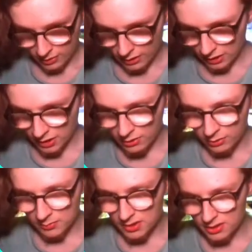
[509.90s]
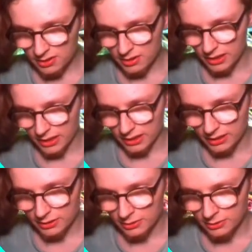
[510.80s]
They know I'm
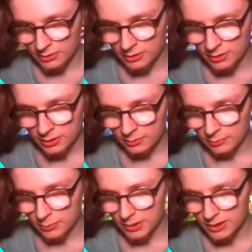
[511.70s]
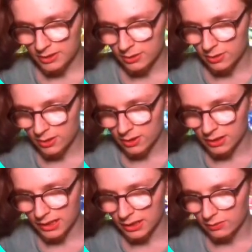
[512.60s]
sick, but they still think
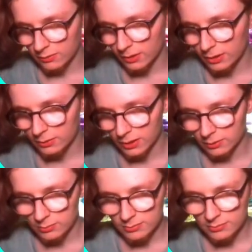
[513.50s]
I can run around